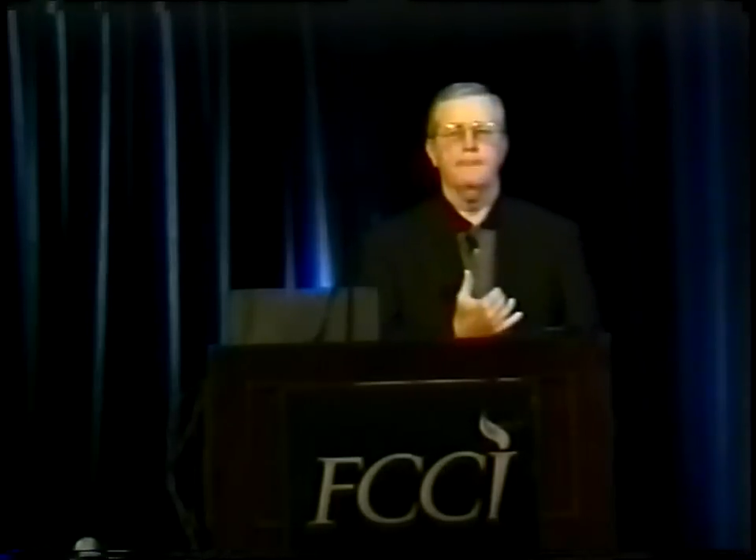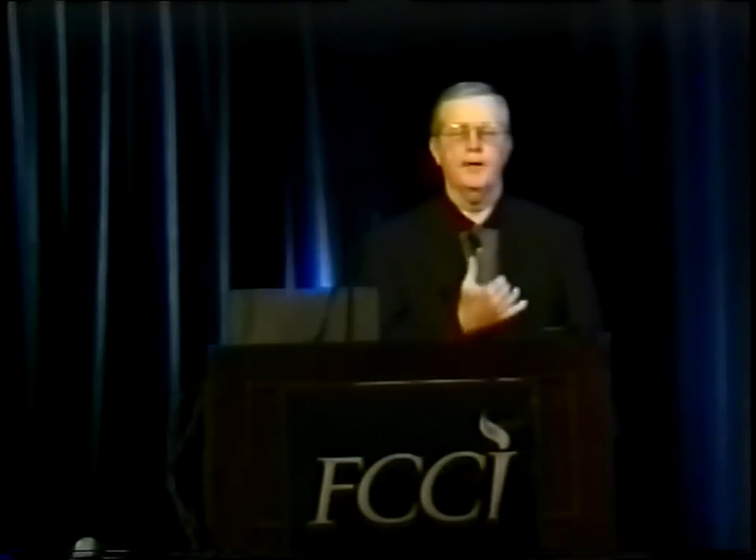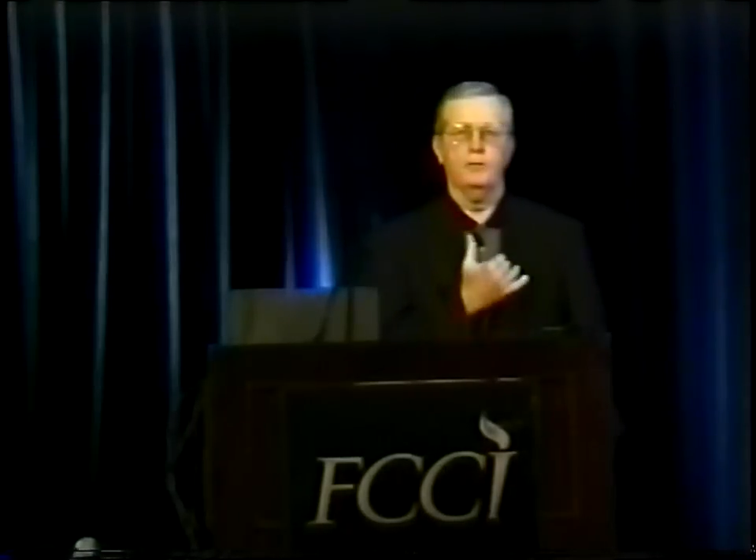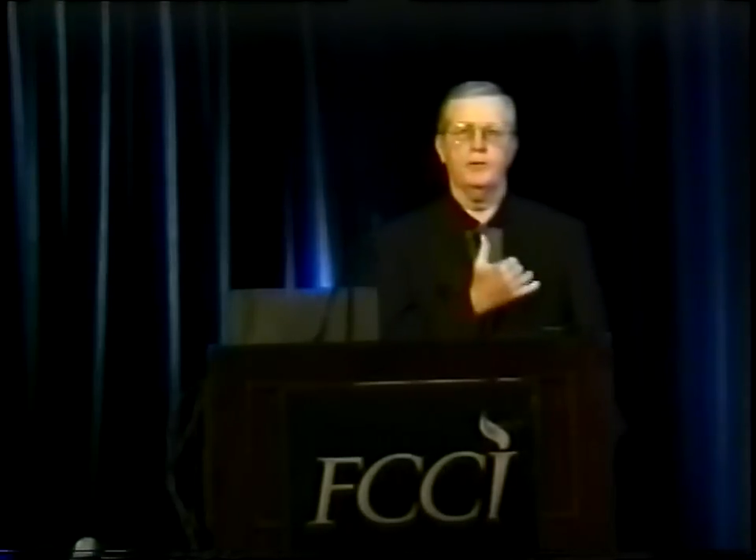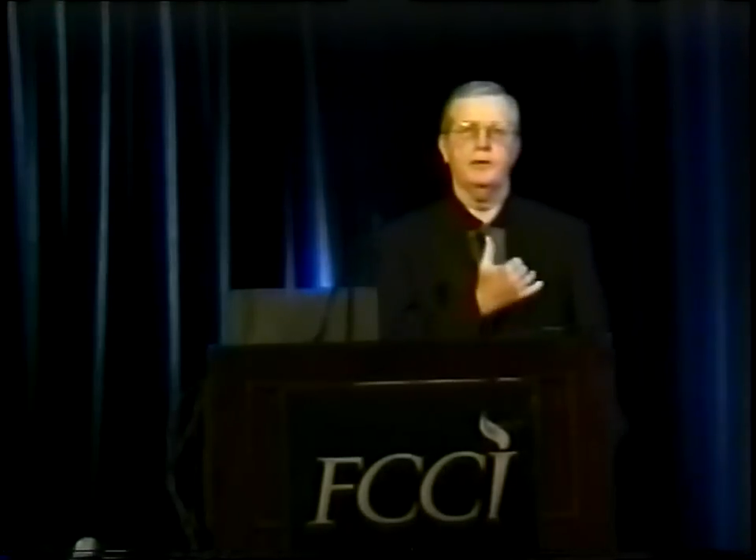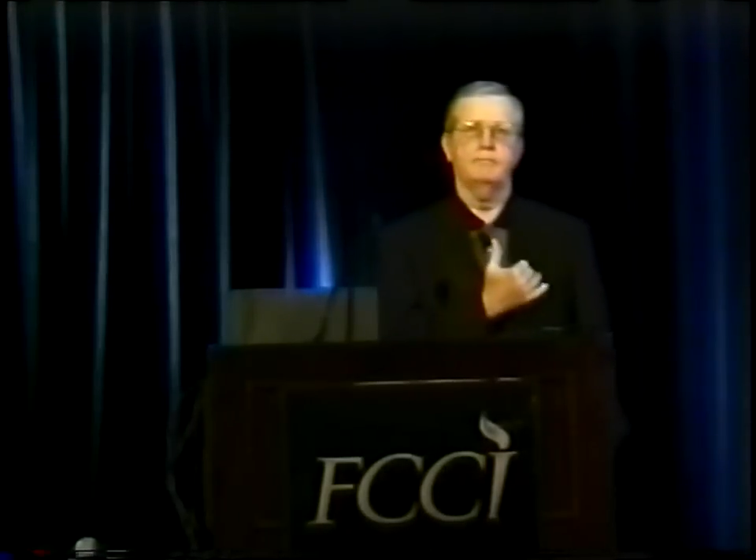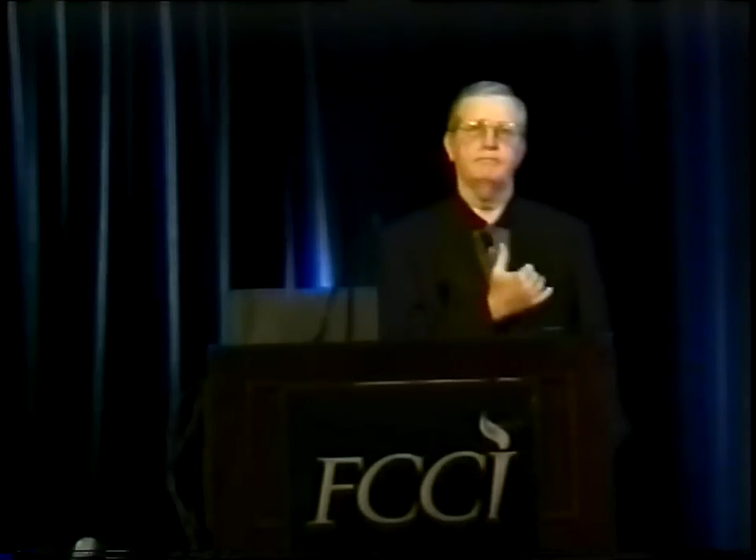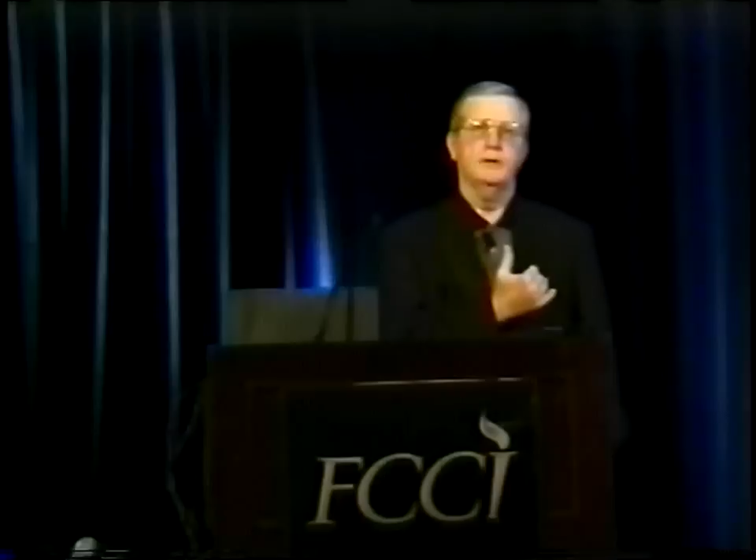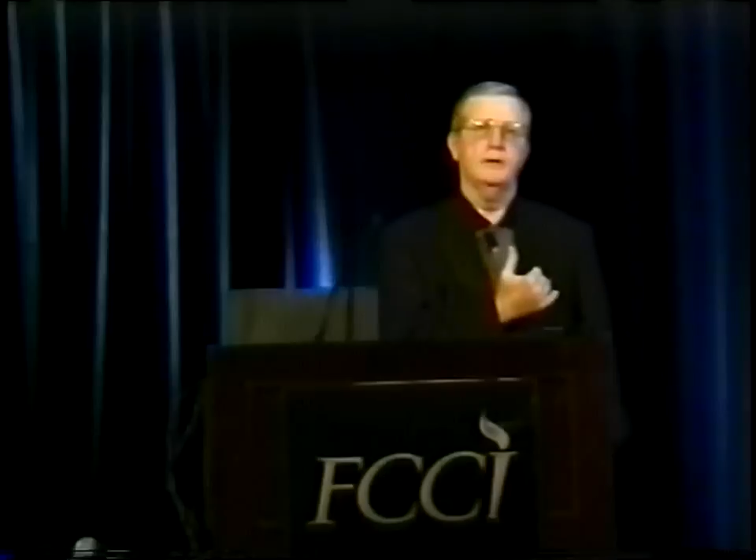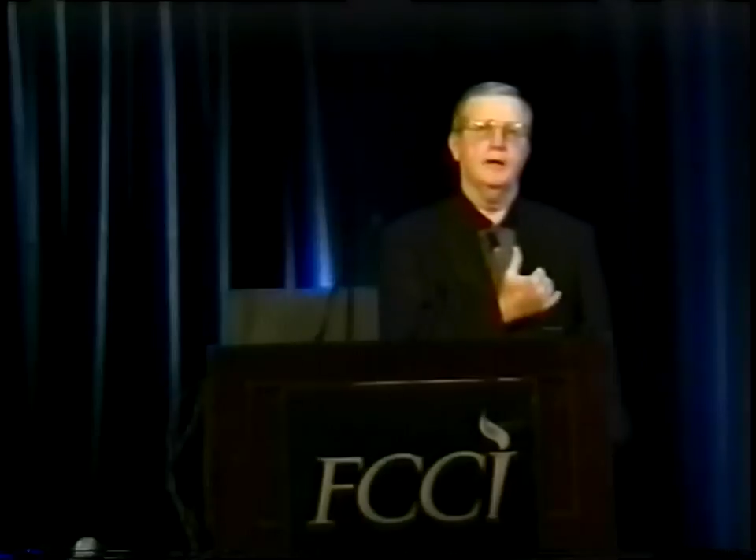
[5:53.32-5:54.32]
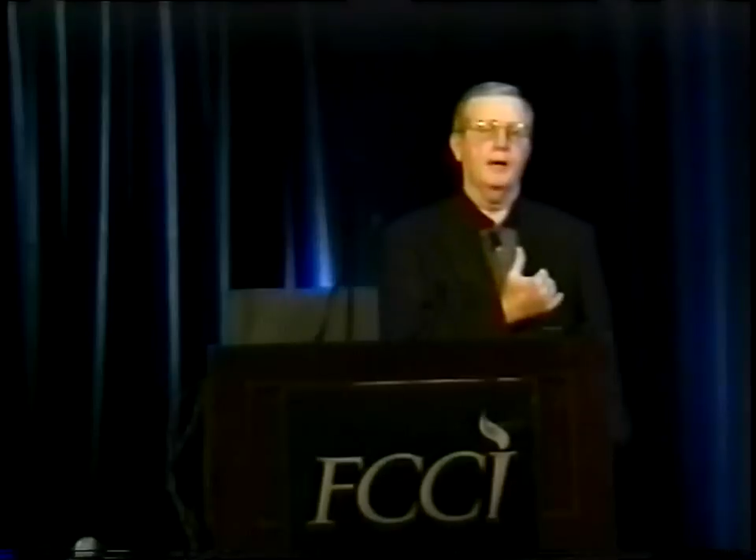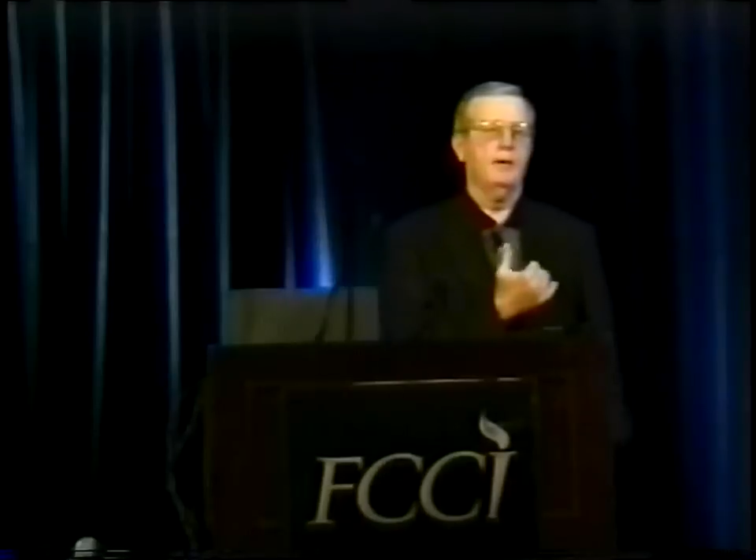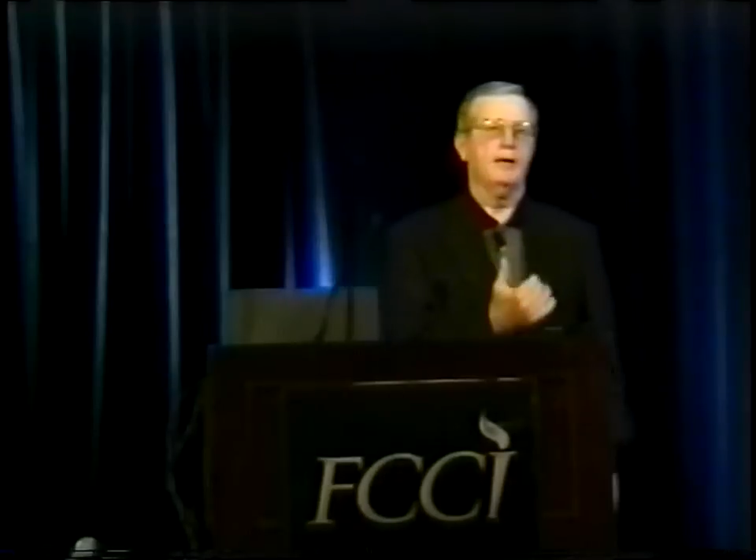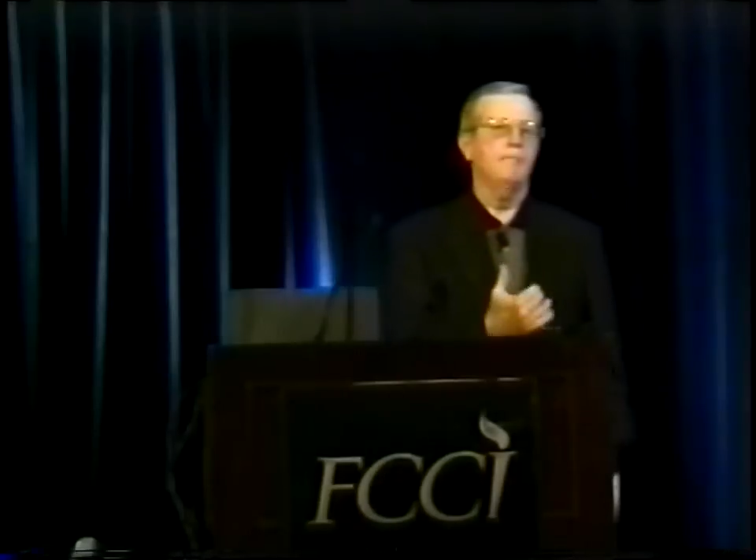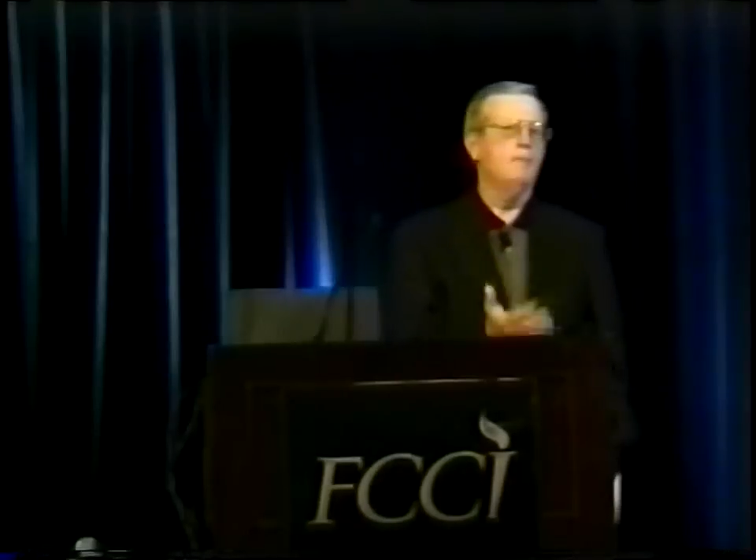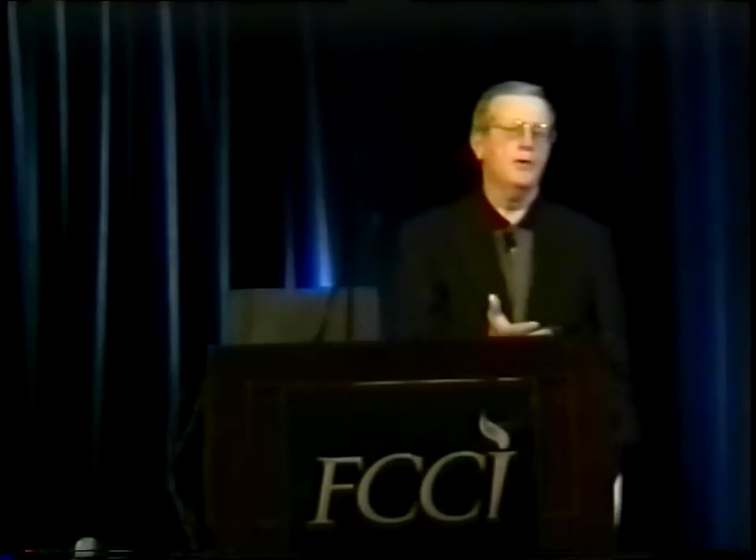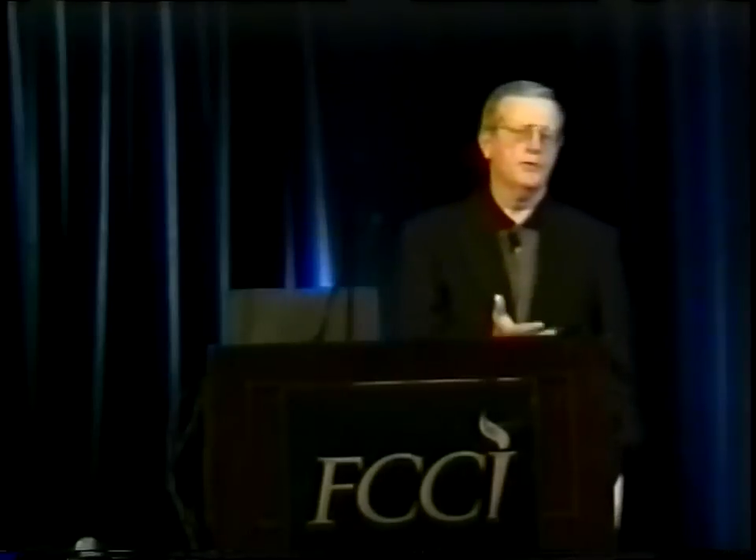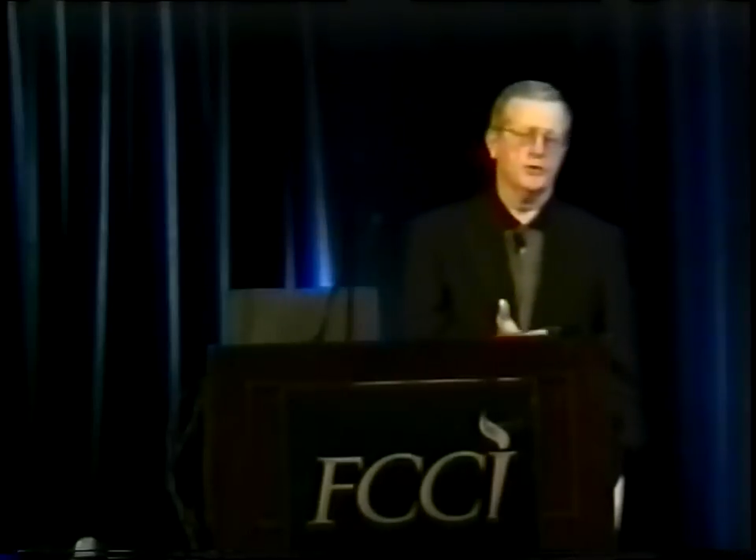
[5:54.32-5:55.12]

that within about a month